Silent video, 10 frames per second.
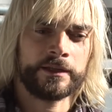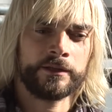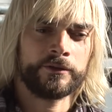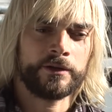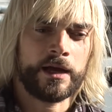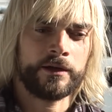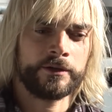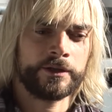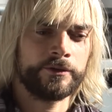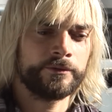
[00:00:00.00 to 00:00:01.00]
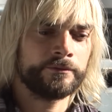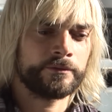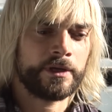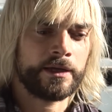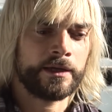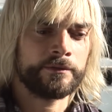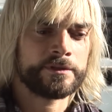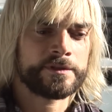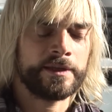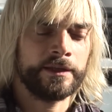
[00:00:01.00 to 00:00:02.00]
Hello, How Are You, I
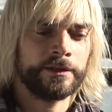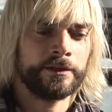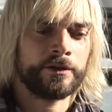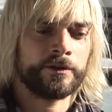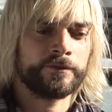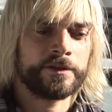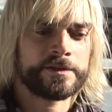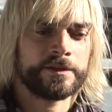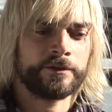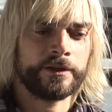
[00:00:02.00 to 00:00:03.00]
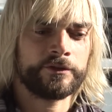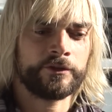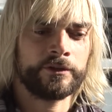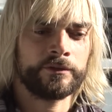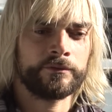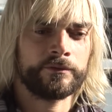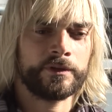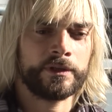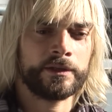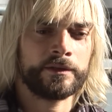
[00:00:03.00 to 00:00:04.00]
was thinking of the
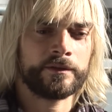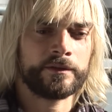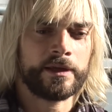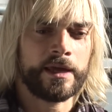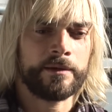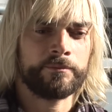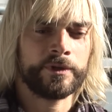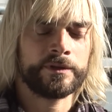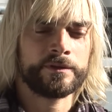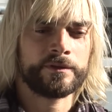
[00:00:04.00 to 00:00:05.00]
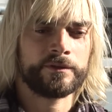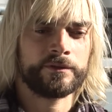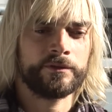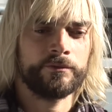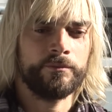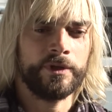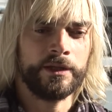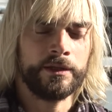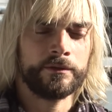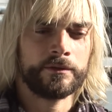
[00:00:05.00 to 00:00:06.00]
situation that happened to
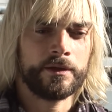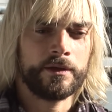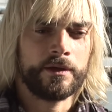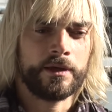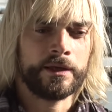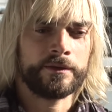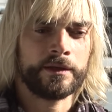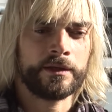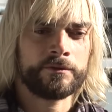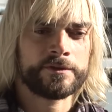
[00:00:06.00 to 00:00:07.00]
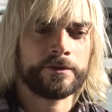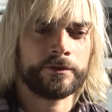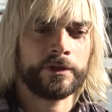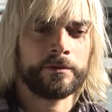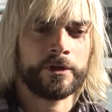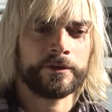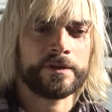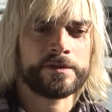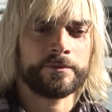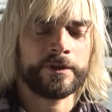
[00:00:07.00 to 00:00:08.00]
me, and then I was talking about
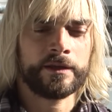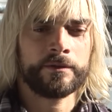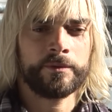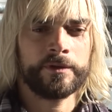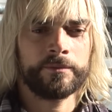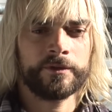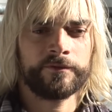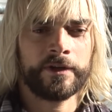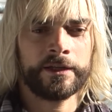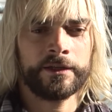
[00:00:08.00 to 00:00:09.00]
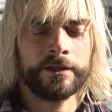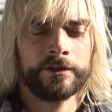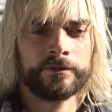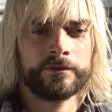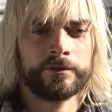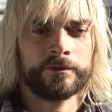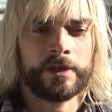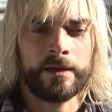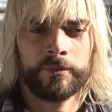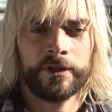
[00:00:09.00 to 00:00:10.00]
this with other people, finding it
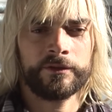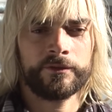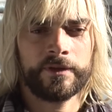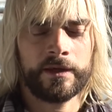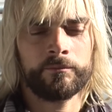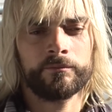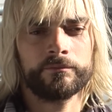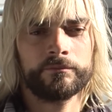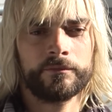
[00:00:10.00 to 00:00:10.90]
happening to them.